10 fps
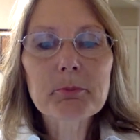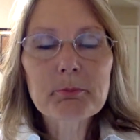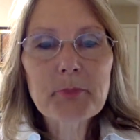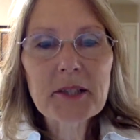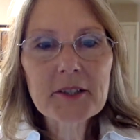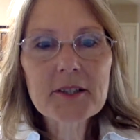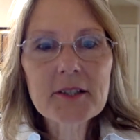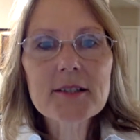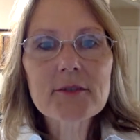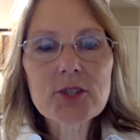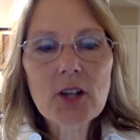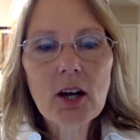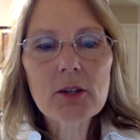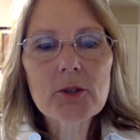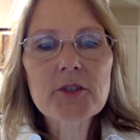billions of
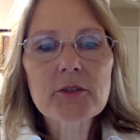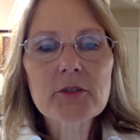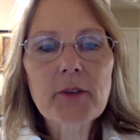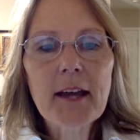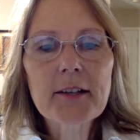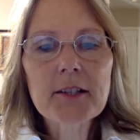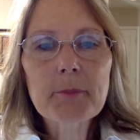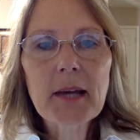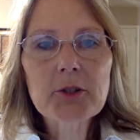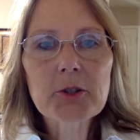dollars of antibacterial